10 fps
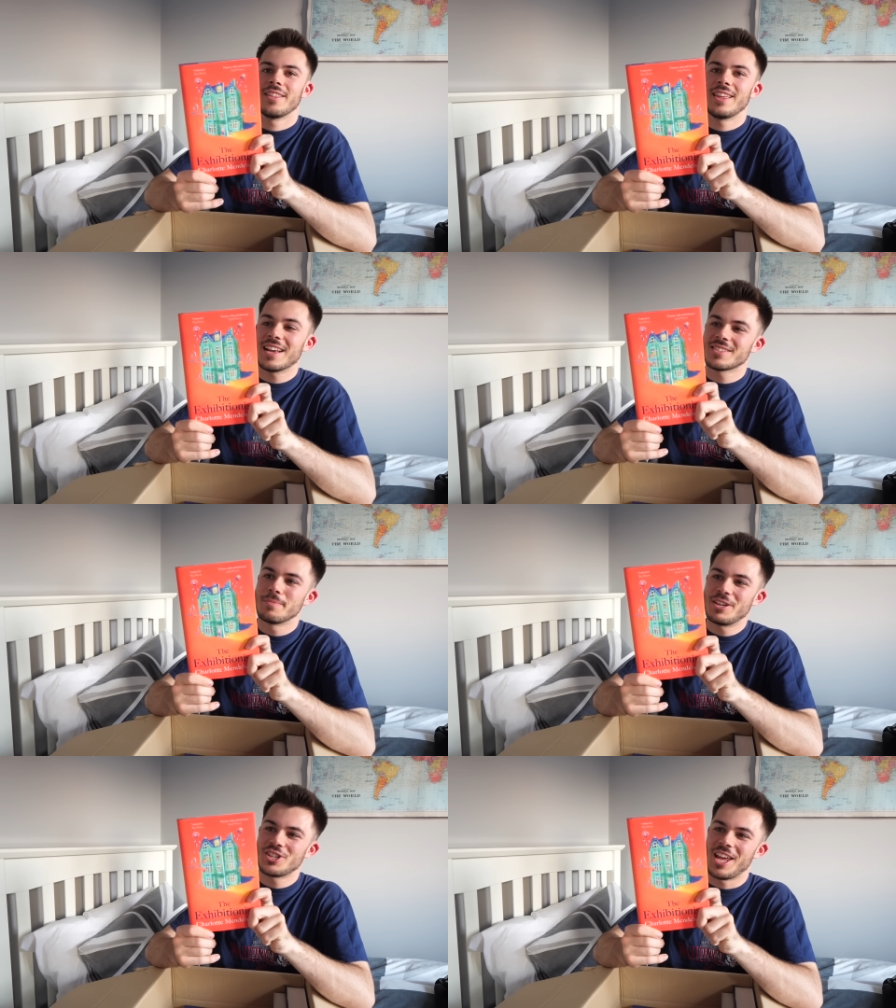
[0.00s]
The
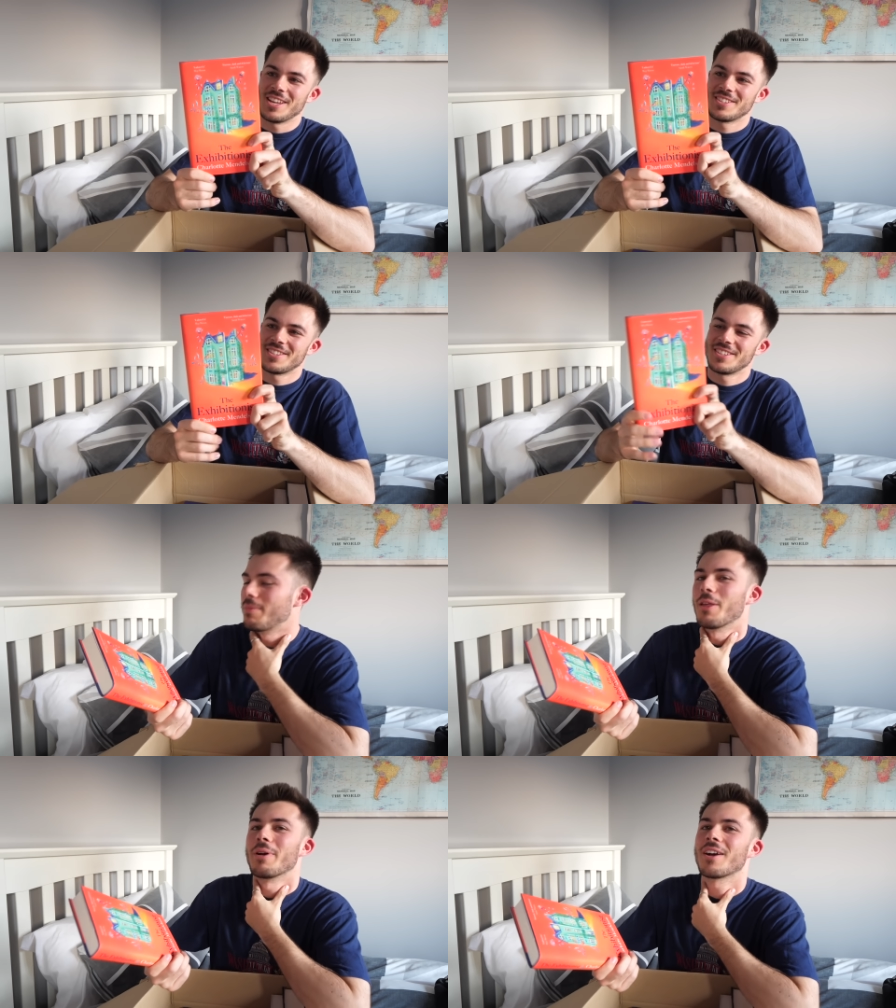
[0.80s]
Exhibitionist.
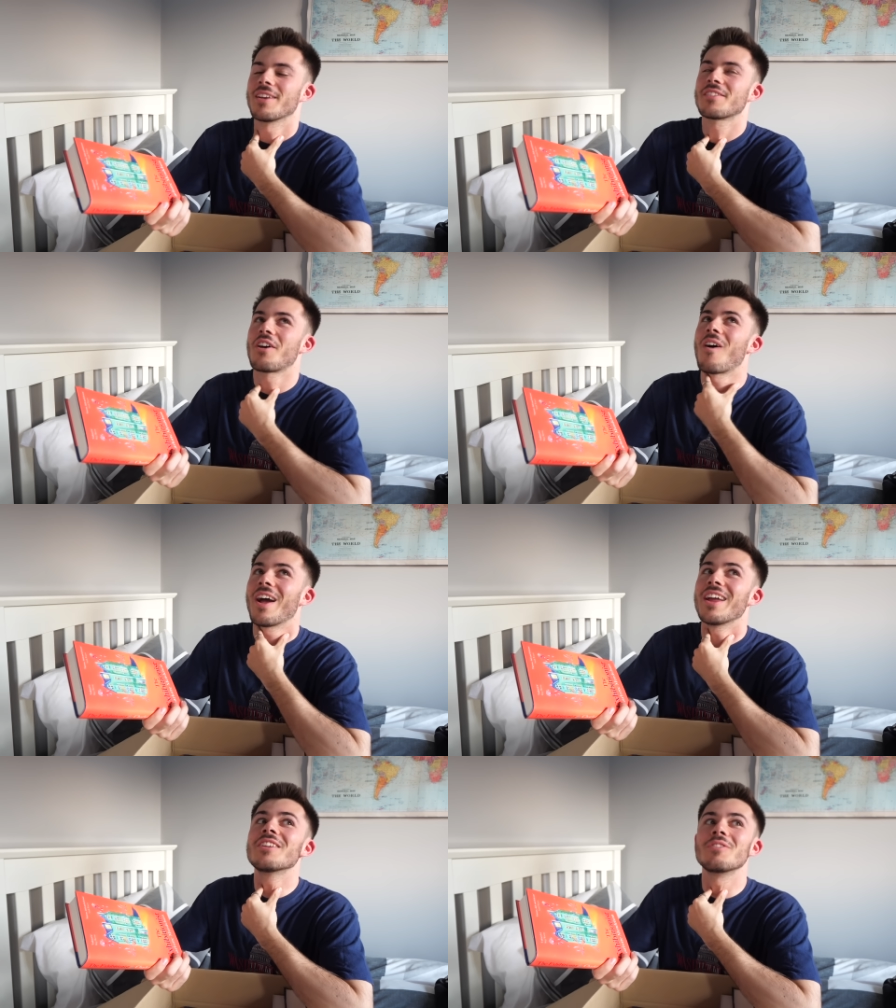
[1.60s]
By the way, guys,
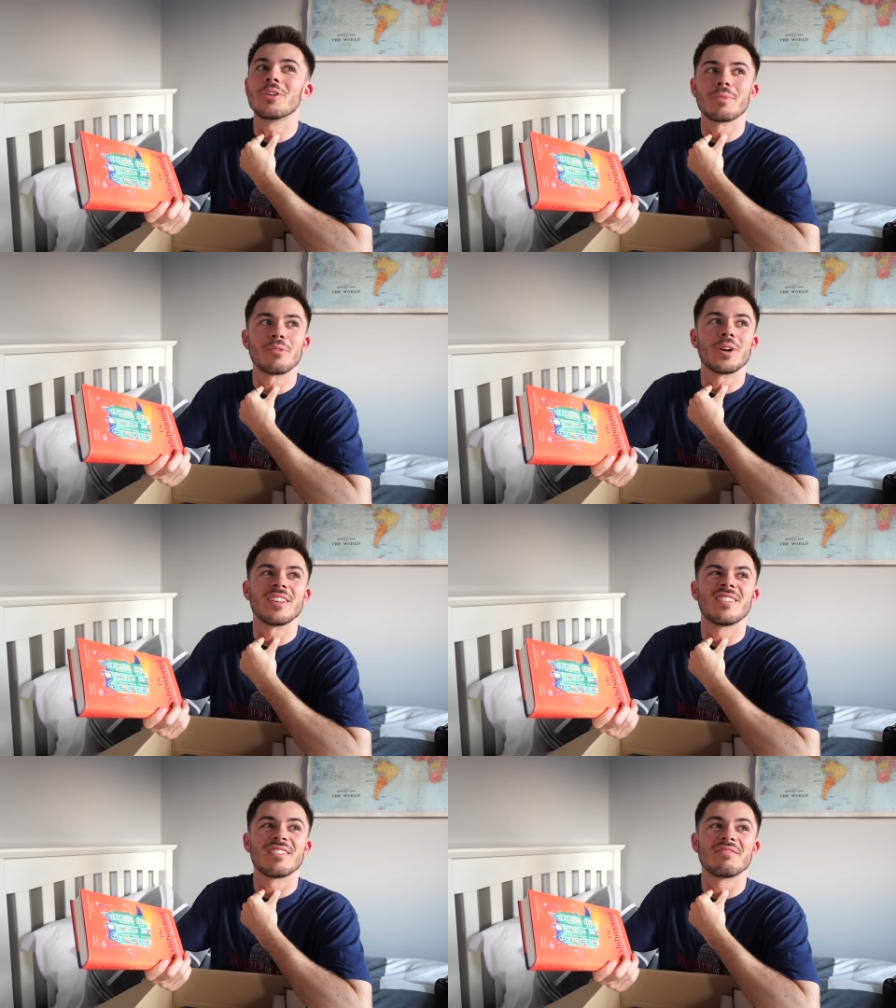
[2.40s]
kind of losing my
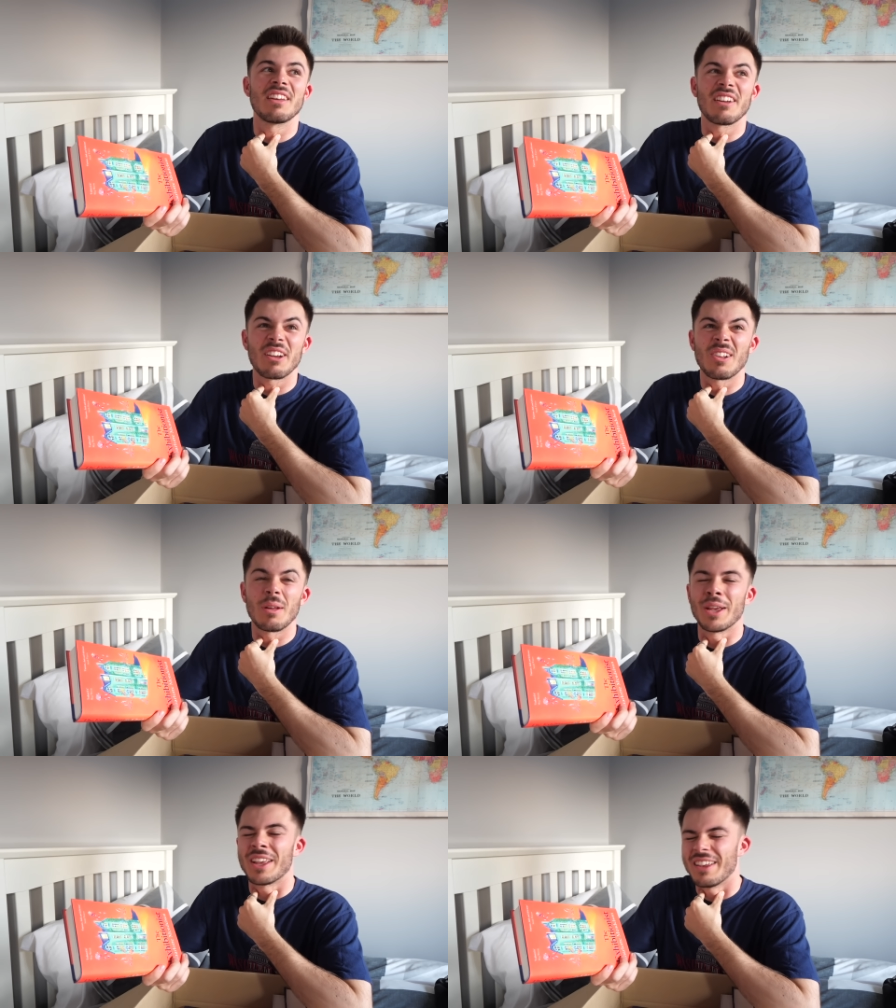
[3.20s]
voice. Did I go
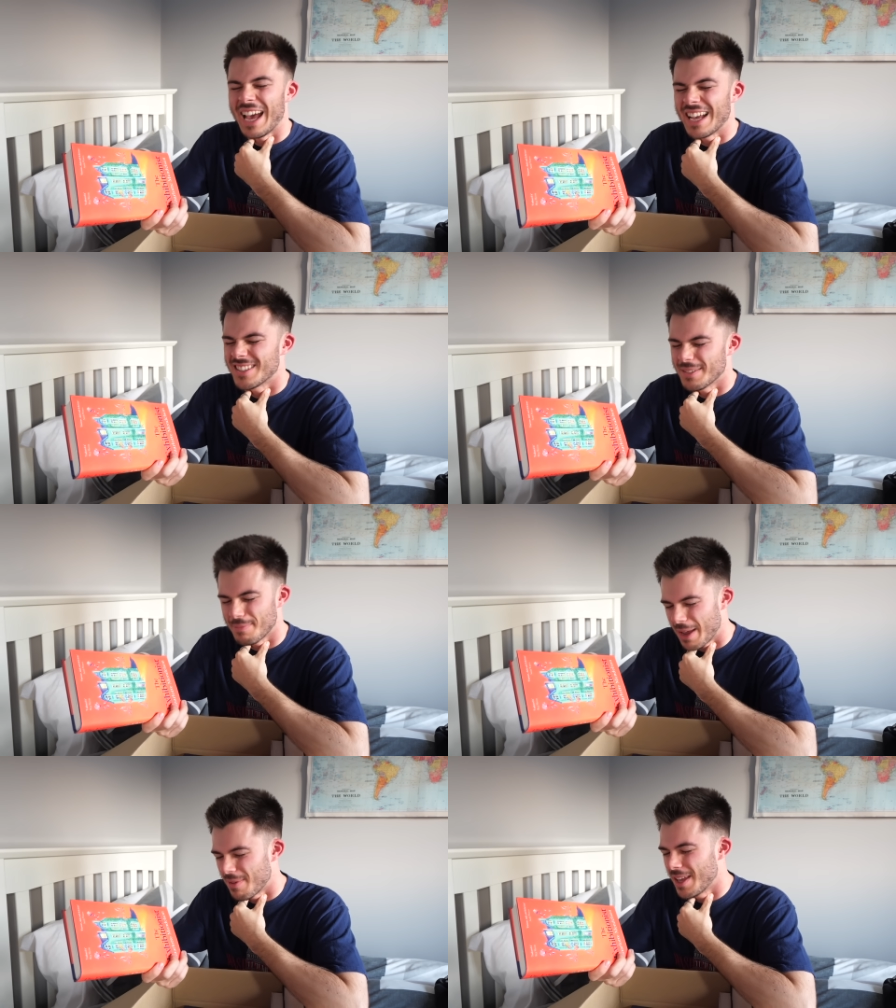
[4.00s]
clubbing? Yes,
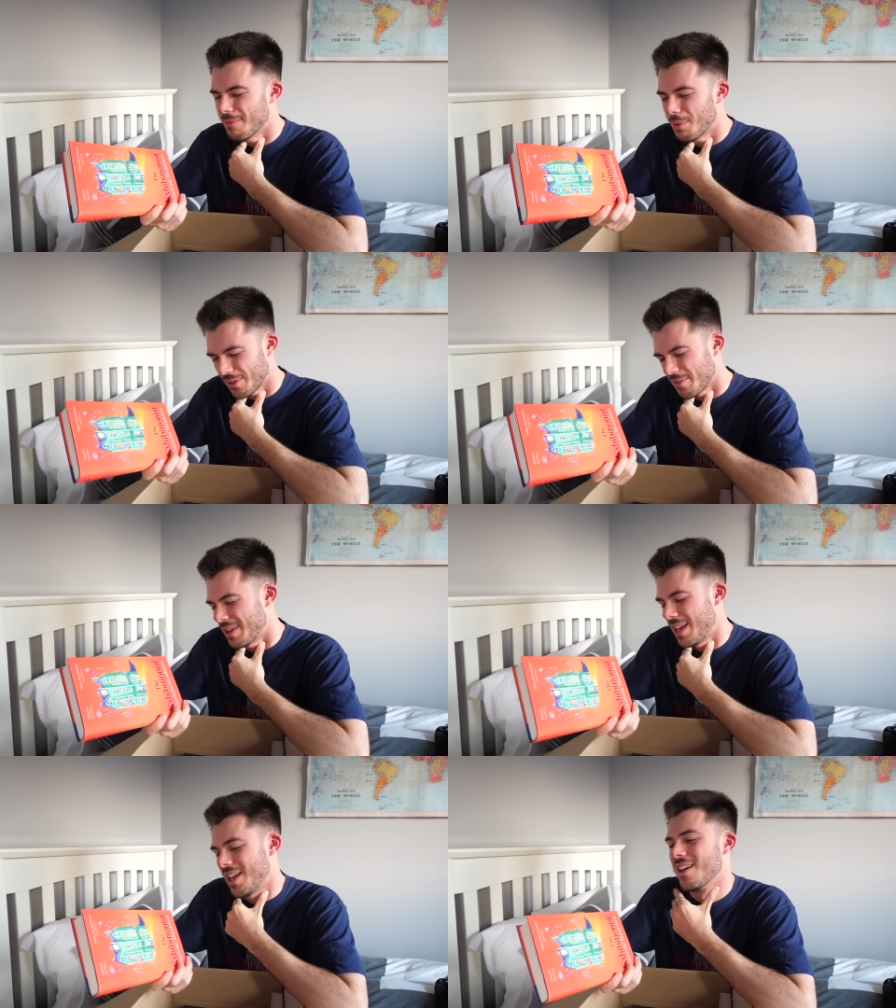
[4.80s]
maybe,
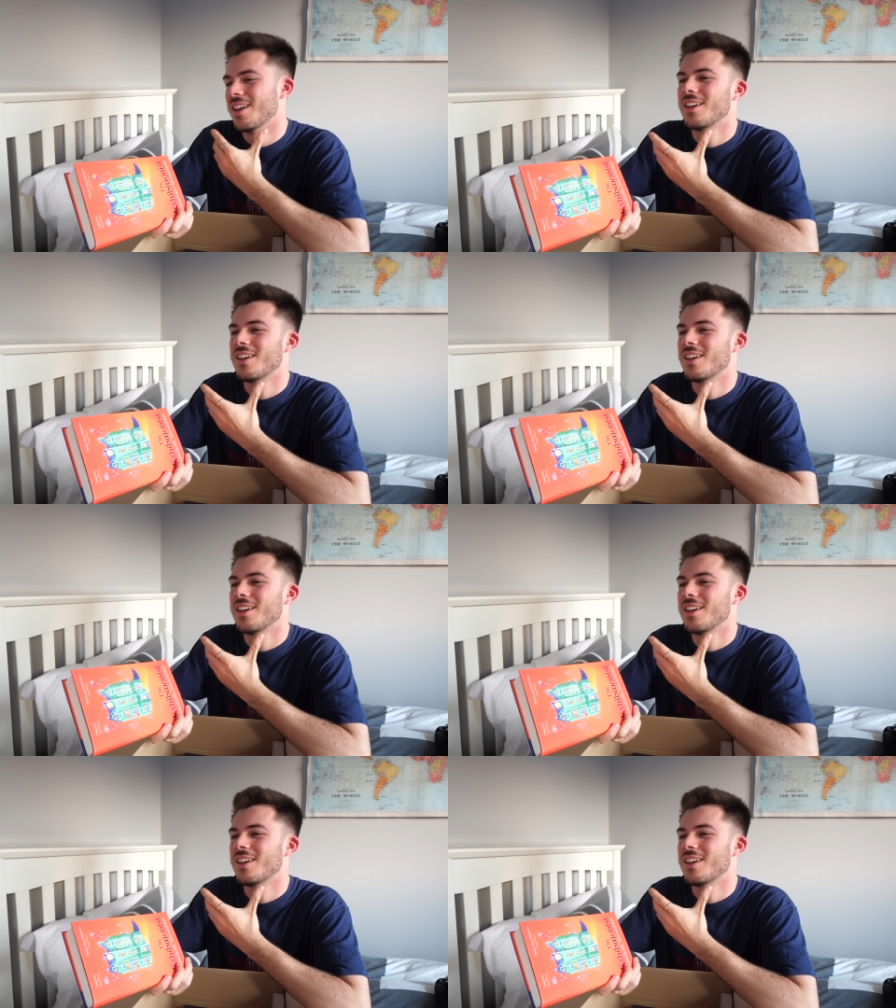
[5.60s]
possibly.